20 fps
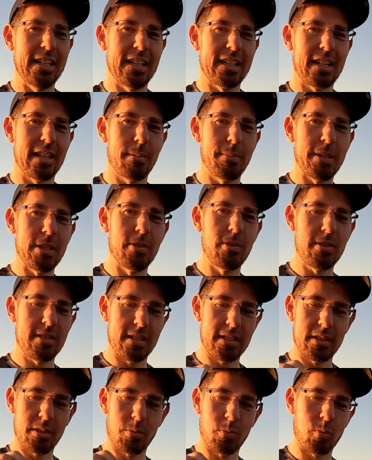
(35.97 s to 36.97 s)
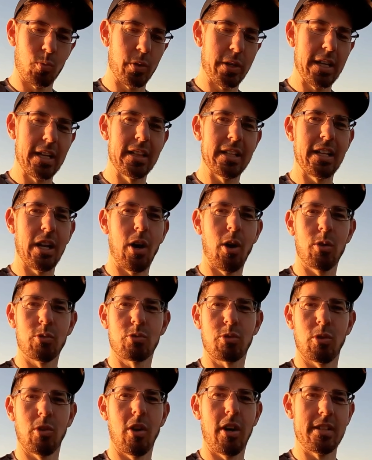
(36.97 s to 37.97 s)
I'm gonna be using the really
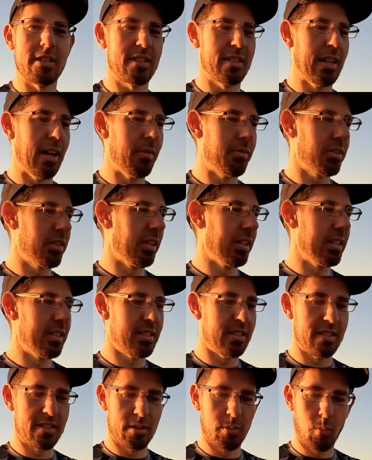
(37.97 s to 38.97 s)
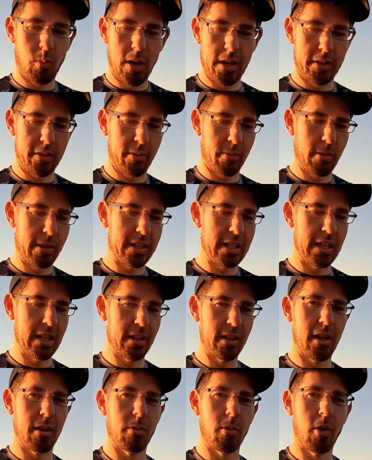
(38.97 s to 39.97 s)
ultralight stuff. So this is the 1 to 3
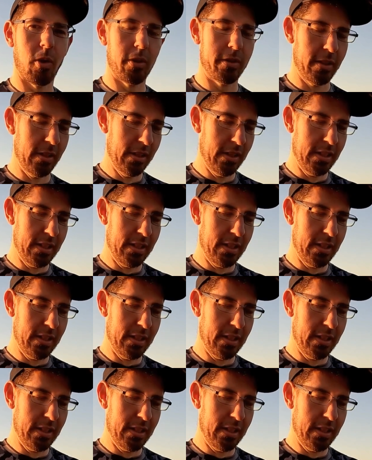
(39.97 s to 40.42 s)
kilo rod.